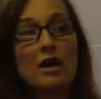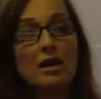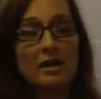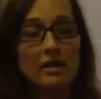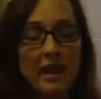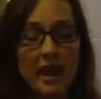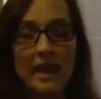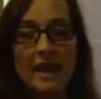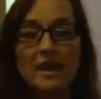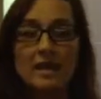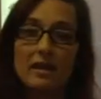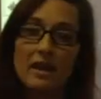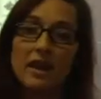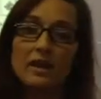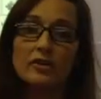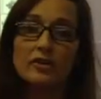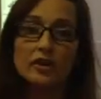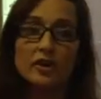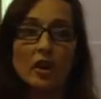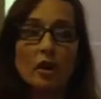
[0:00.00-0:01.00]
They can then
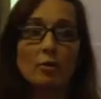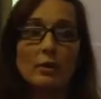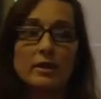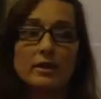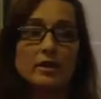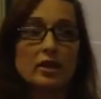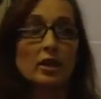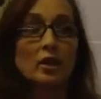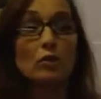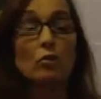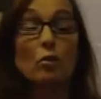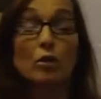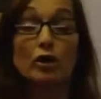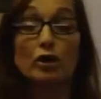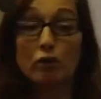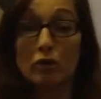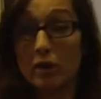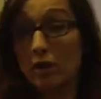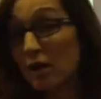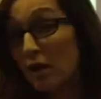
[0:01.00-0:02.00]
show it to you, or
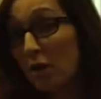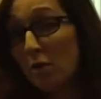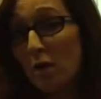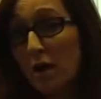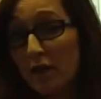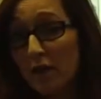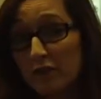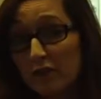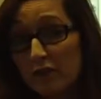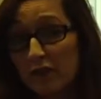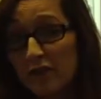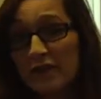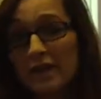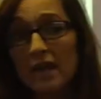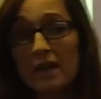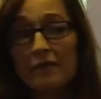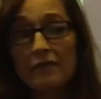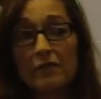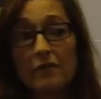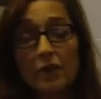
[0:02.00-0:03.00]
you can go on and just see
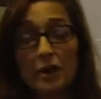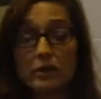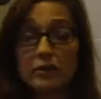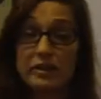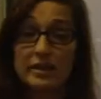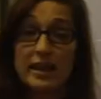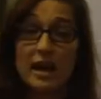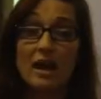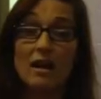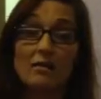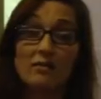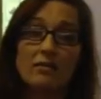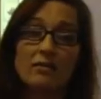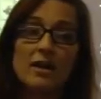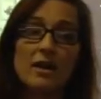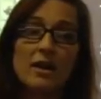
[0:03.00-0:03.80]
it for yourself